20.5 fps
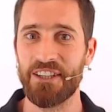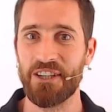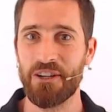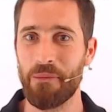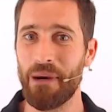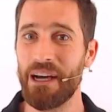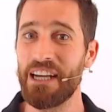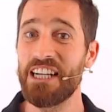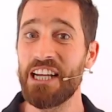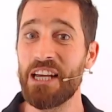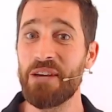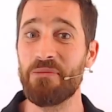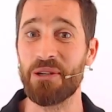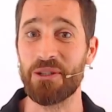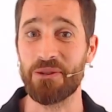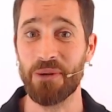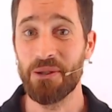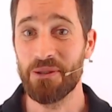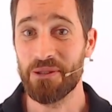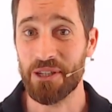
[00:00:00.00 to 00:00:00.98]
my name
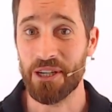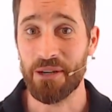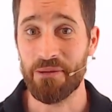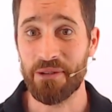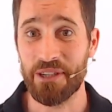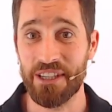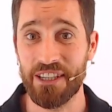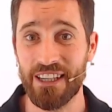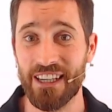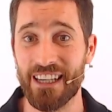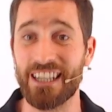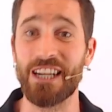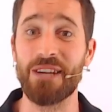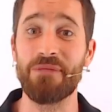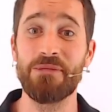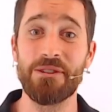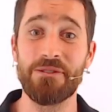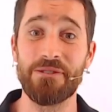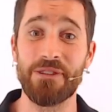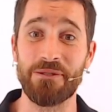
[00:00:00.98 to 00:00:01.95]
is Wouter Emery and
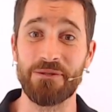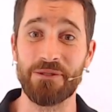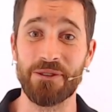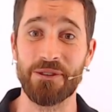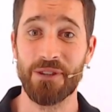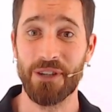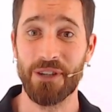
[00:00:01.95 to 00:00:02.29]
I'm the founder